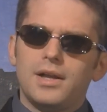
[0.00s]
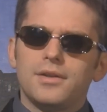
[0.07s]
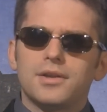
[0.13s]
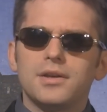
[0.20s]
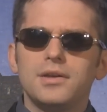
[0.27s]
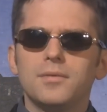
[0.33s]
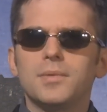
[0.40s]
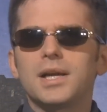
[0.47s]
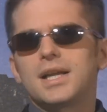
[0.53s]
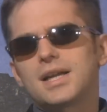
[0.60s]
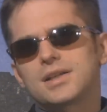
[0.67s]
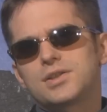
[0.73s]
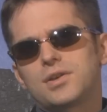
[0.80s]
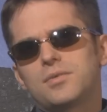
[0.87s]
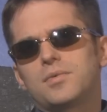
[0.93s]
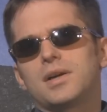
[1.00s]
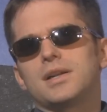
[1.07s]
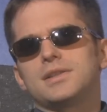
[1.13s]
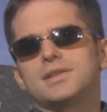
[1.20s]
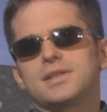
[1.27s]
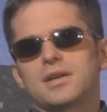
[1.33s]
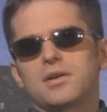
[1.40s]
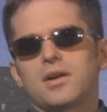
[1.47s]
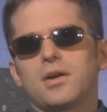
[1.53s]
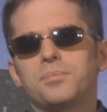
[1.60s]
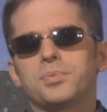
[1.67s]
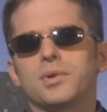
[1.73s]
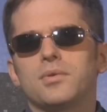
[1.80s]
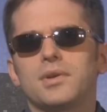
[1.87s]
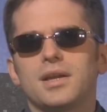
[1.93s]
then you might actually want to start
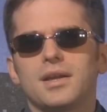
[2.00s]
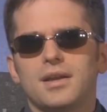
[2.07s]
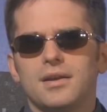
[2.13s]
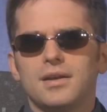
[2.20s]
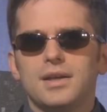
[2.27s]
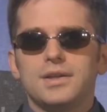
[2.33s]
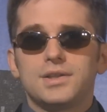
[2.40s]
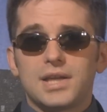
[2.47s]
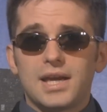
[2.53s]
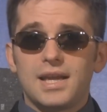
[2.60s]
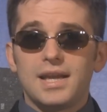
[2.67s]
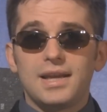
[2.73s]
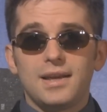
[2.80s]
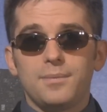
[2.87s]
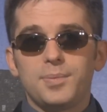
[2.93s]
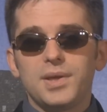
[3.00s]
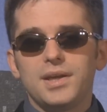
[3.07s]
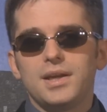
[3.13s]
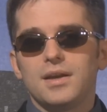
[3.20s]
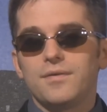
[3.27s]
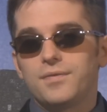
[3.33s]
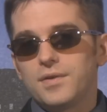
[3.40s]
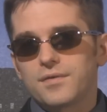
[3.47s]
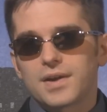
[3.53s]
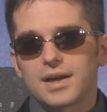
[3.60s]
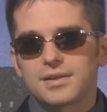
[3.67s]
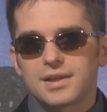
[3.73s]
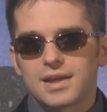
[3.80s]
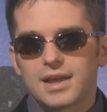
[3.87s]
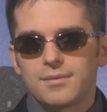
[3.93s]
uploading in 1080p if you've
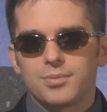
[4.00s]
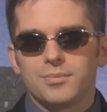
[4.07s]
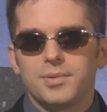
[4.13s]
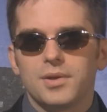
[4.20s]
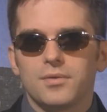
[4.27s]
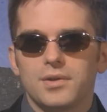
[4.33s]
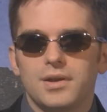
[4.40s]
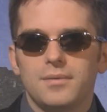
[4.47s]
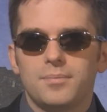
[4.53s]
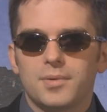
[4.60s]
got the capability.